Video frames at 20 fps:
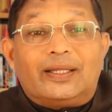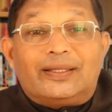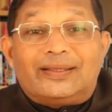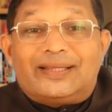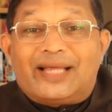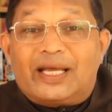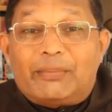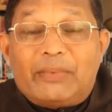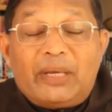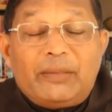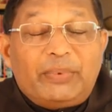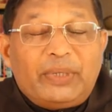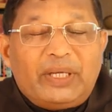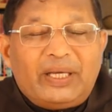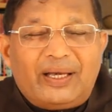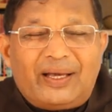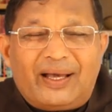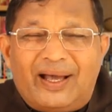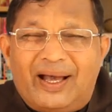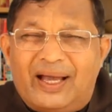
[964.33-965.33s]
There may
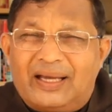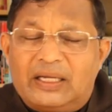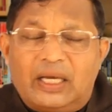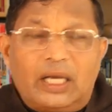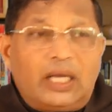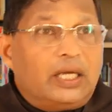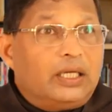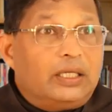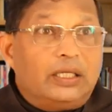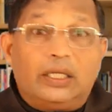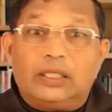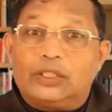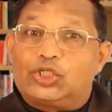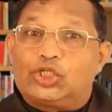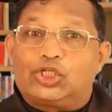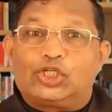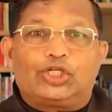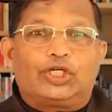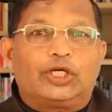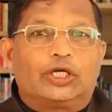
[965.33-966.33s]
be an
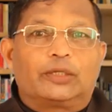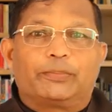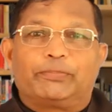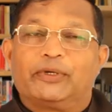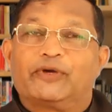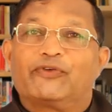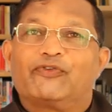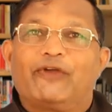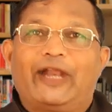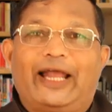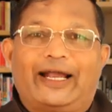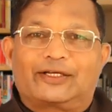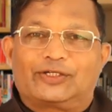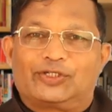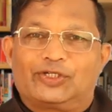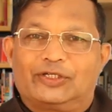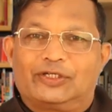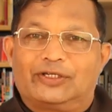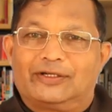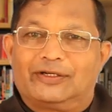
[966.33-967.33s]
initial
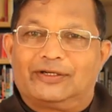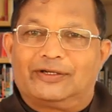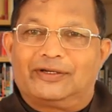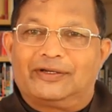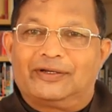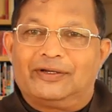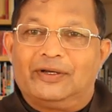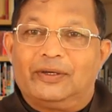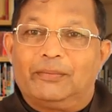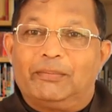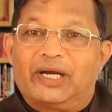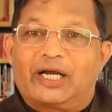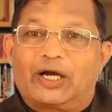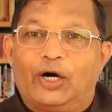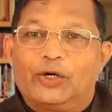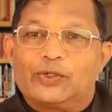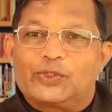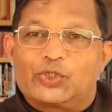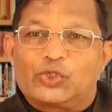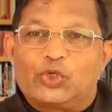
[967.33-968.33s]
perfection
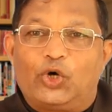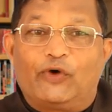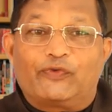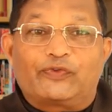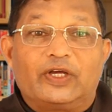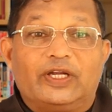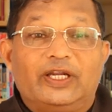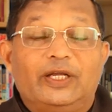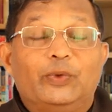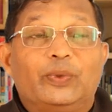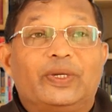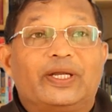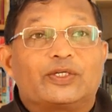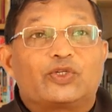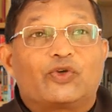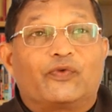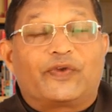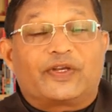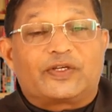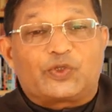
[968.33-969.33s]
because of the
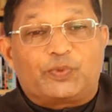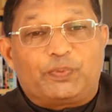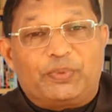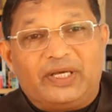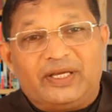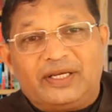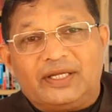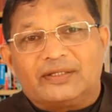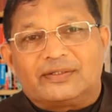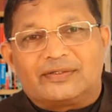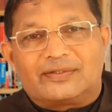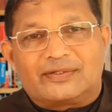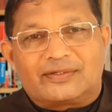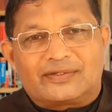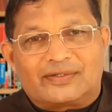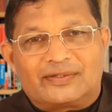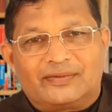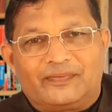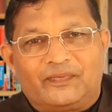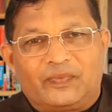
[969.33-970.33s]
newness of experience,